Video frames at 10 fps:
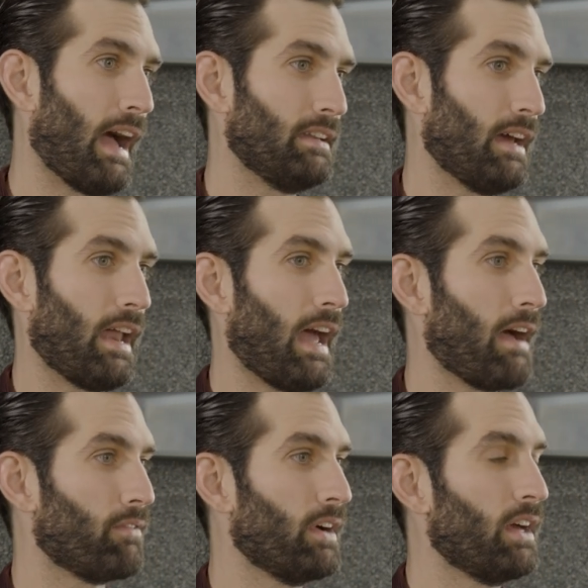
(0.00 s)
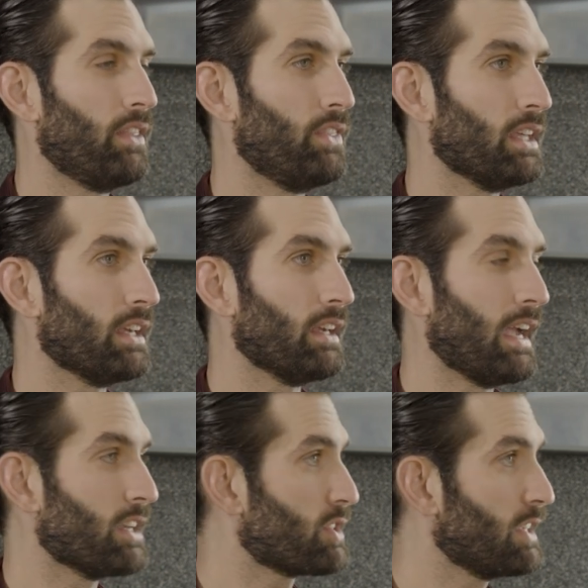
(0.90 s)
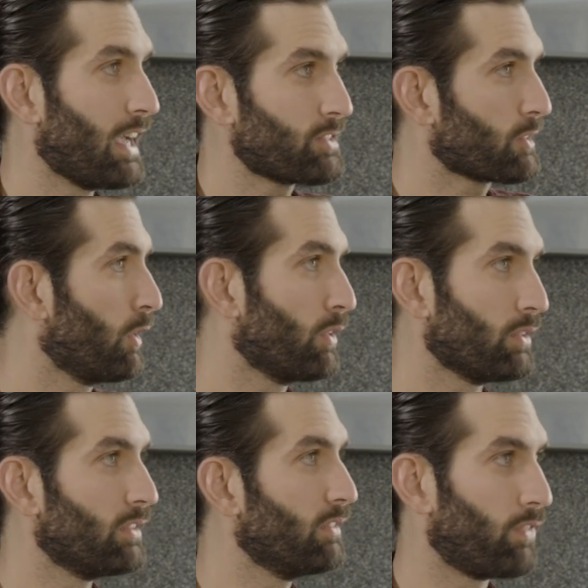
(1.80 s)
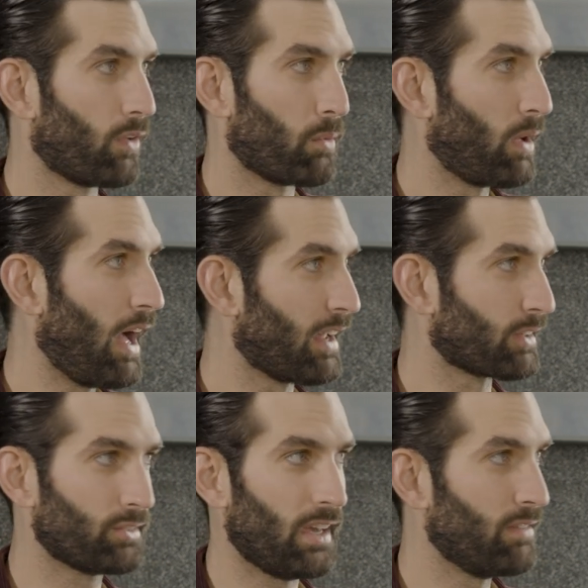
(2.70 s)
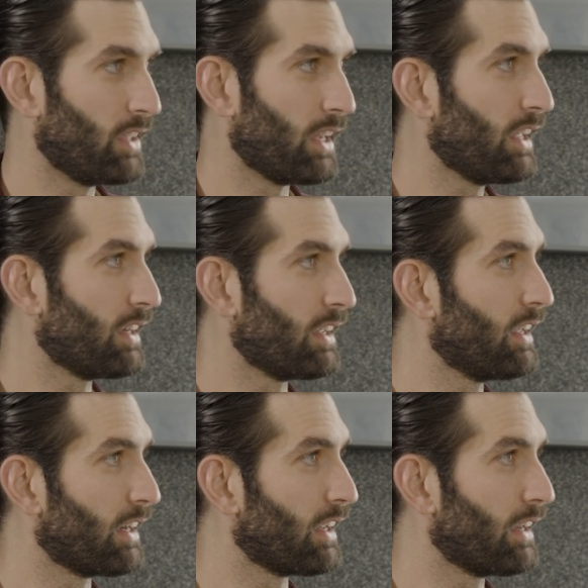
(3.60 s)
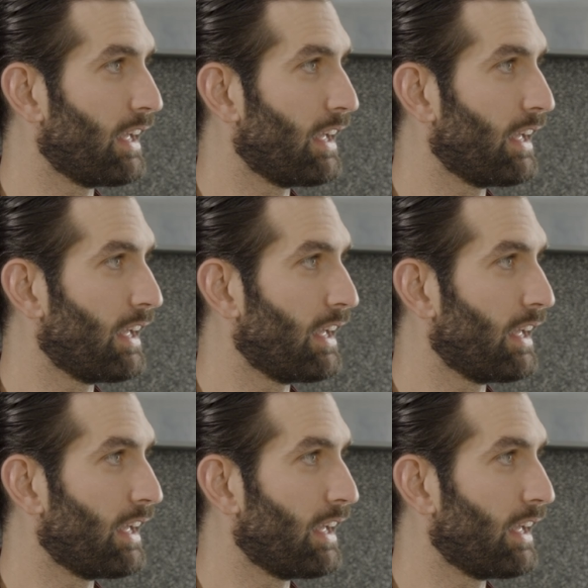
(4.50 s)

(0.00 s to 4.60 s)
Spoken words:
not have the HTS code for a product saved in it.